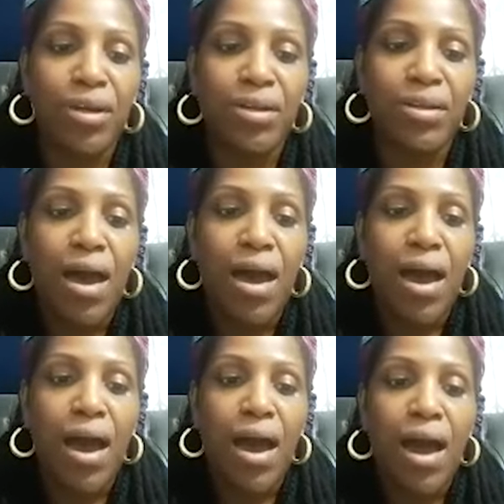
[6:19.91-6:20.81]
and
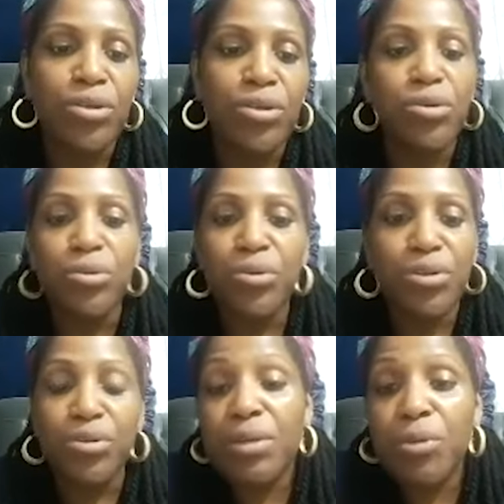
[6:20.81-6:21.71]
how do you
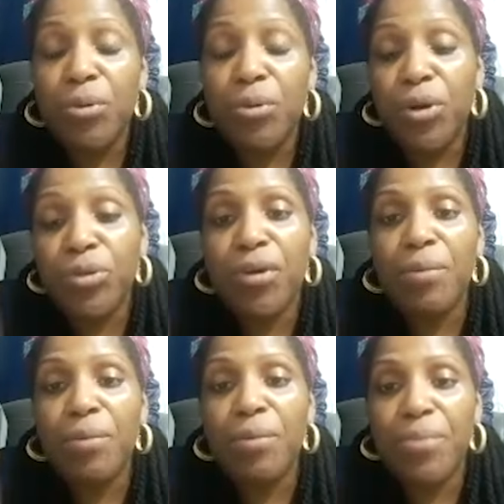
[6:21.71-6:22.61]
and your team
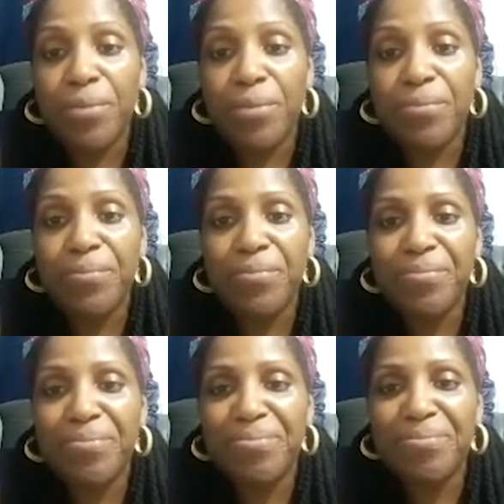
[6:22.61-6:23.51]
work to overcome them?